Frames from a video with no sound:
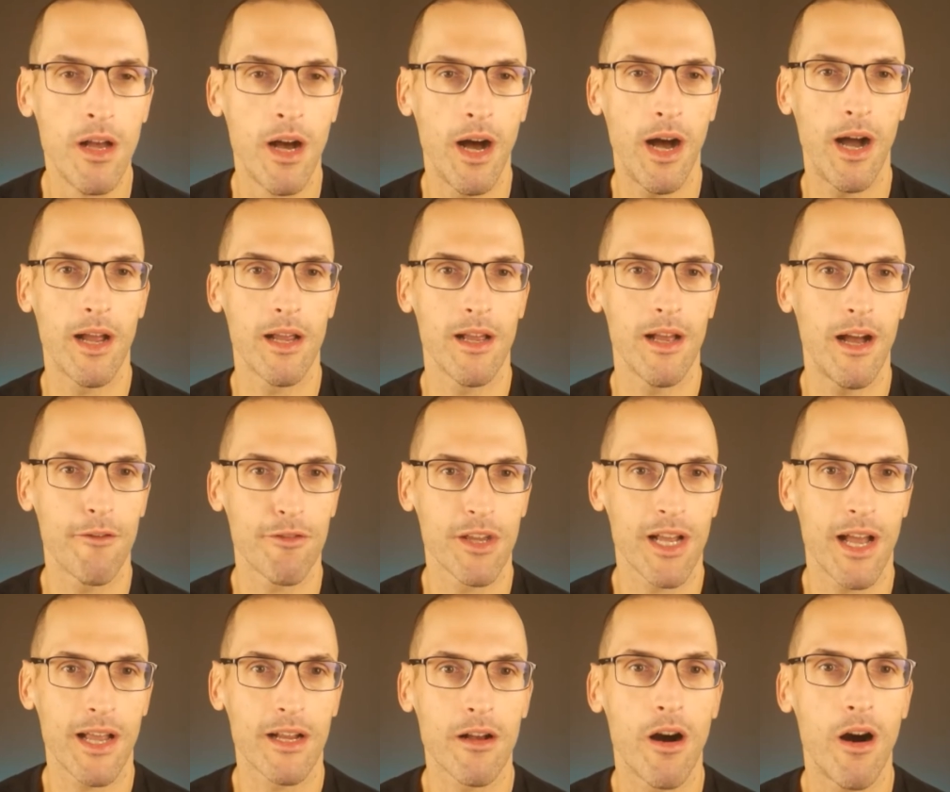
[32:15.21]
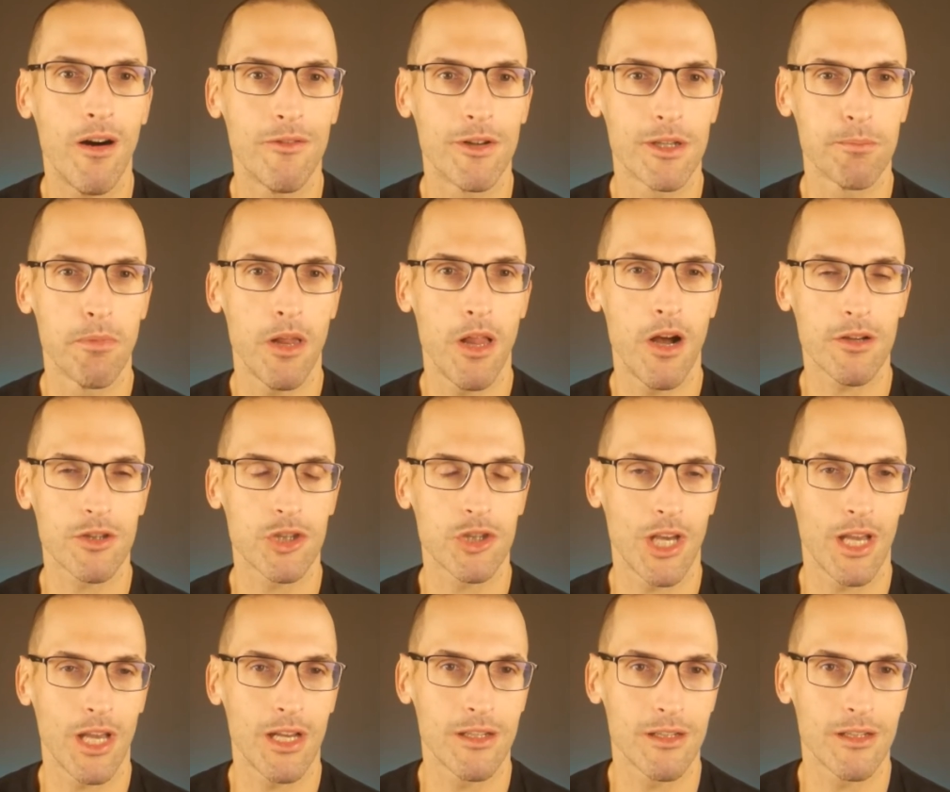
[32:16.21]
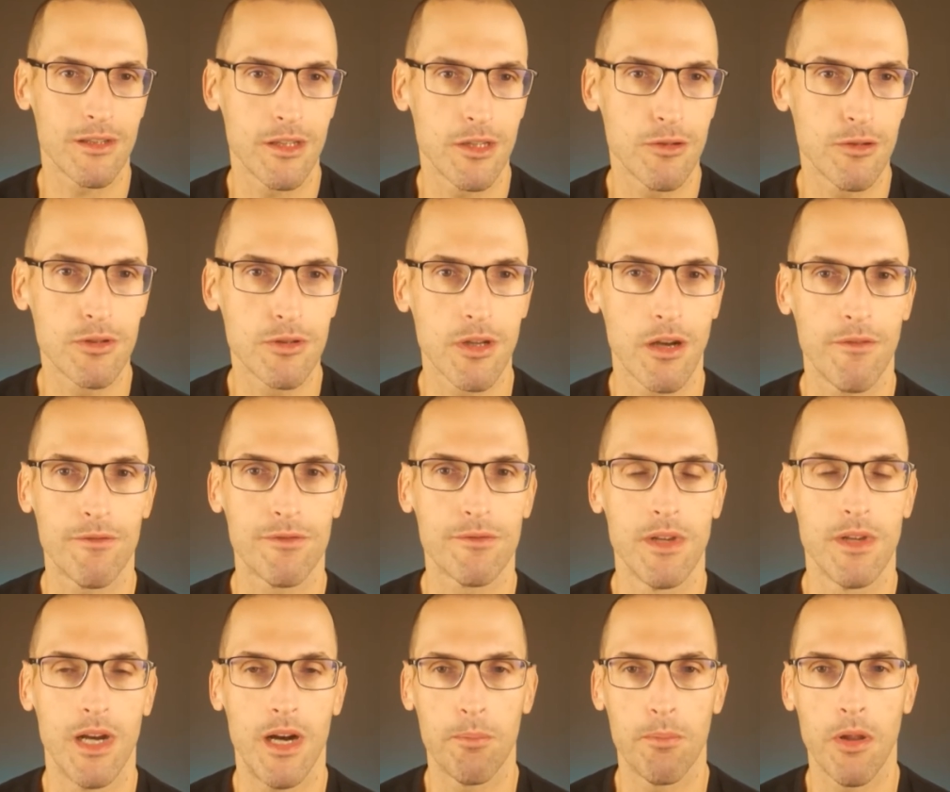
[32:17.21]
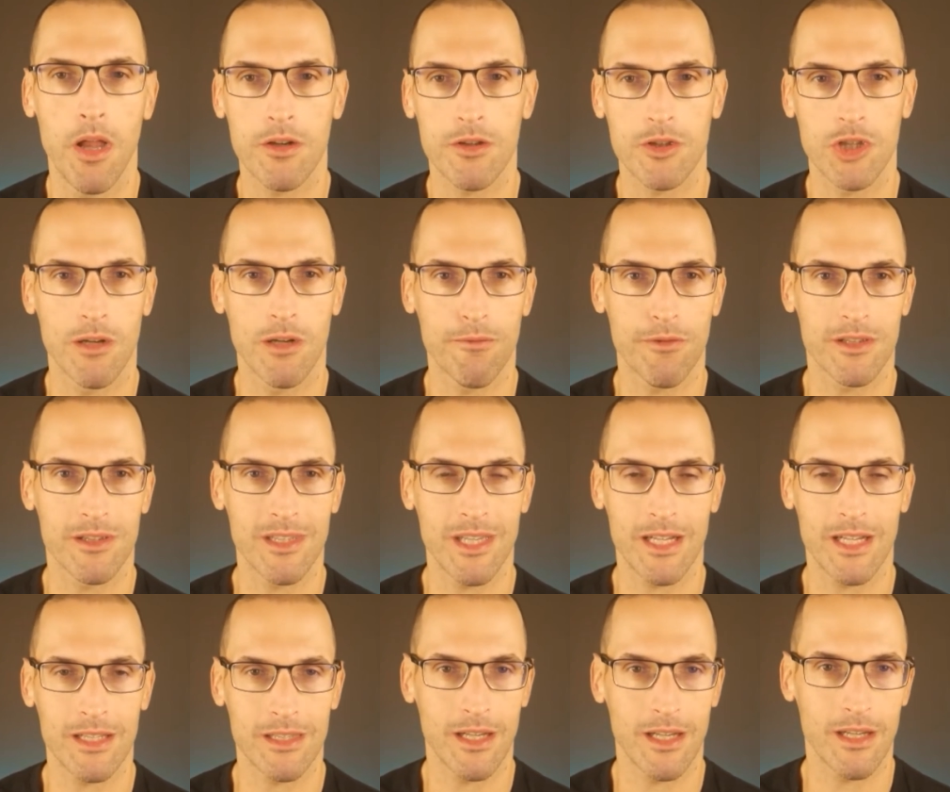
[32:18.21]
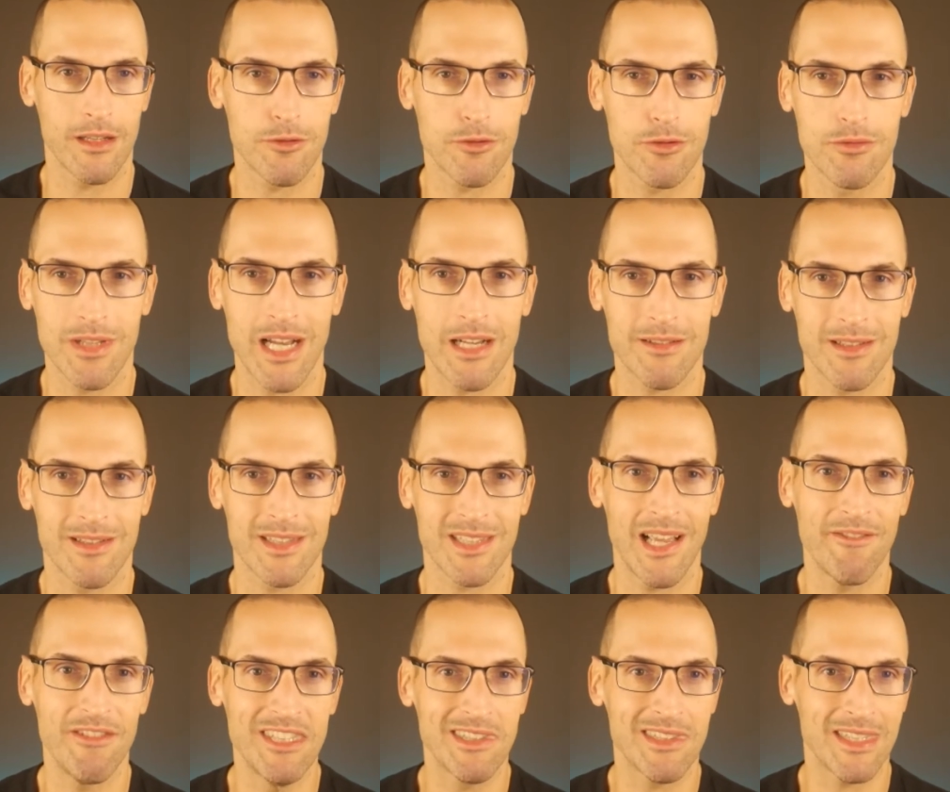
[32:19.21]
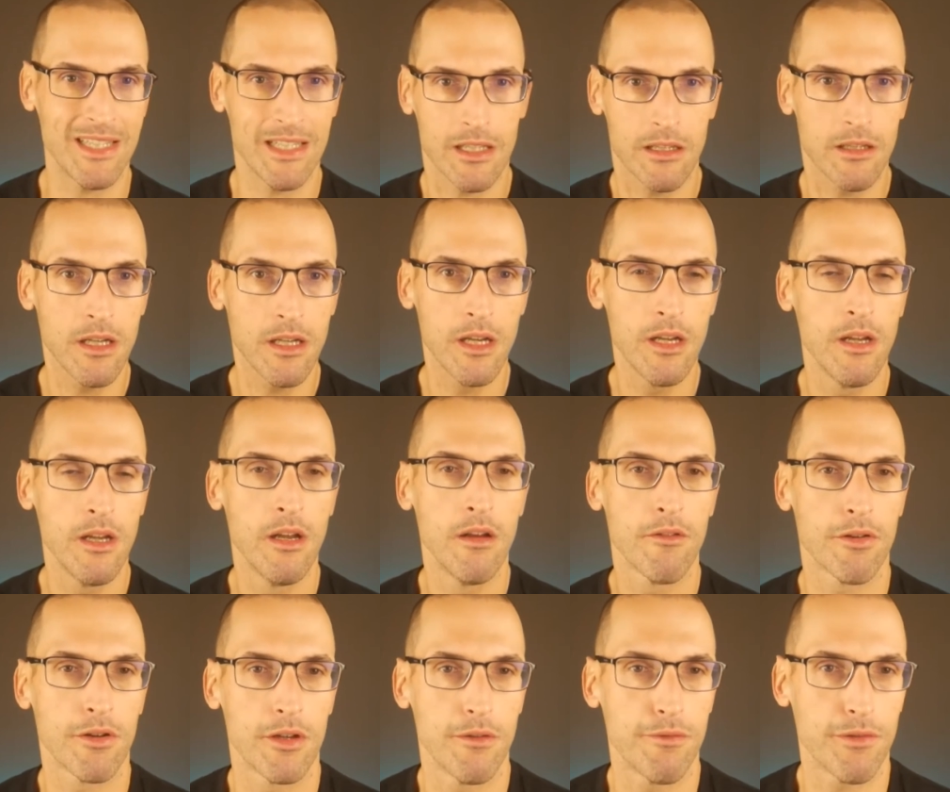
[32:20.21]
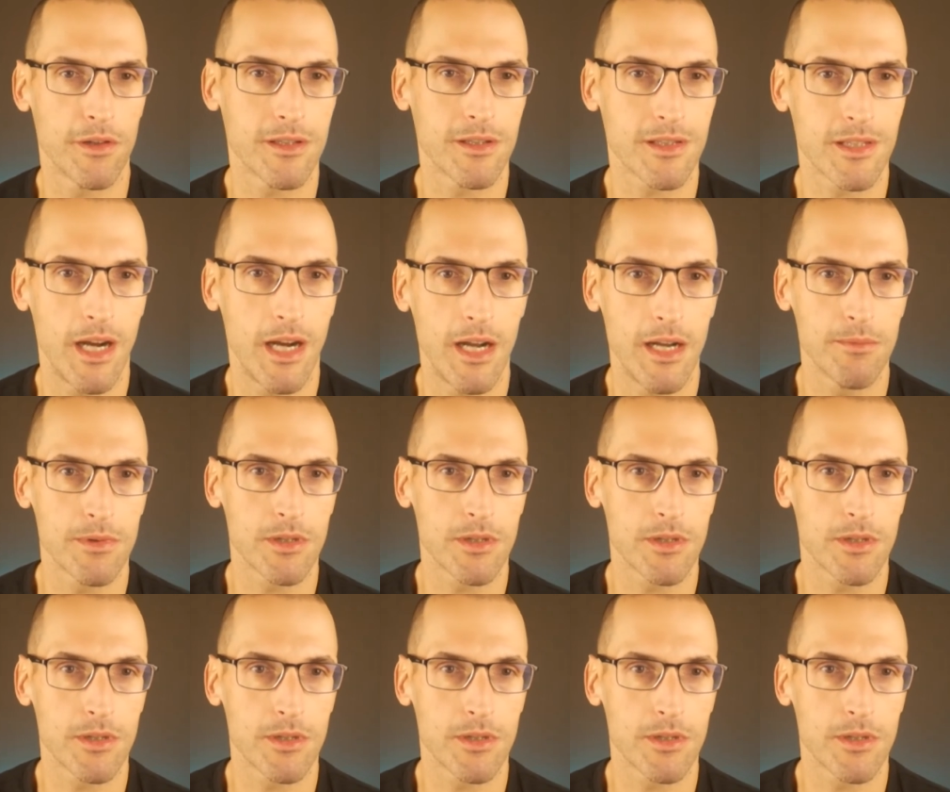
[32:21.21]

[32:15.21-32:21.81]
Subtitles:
I think I covered blockchain in the use of blockchain for ticketing in 2017 for the first time.